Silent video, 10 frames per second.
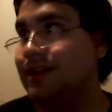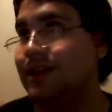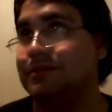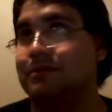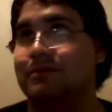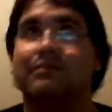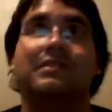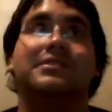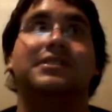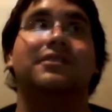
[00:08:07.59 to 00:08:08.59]
And
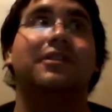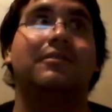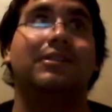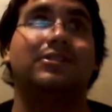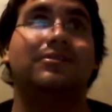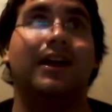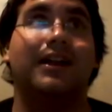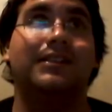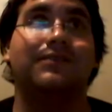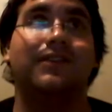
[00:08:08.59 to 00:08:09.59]
Rey Mysterio also
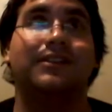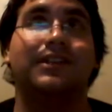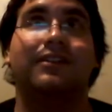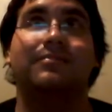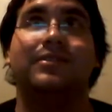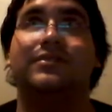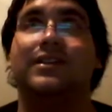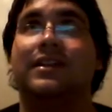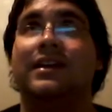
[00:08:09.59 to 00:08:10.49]
got his fair share of moves in.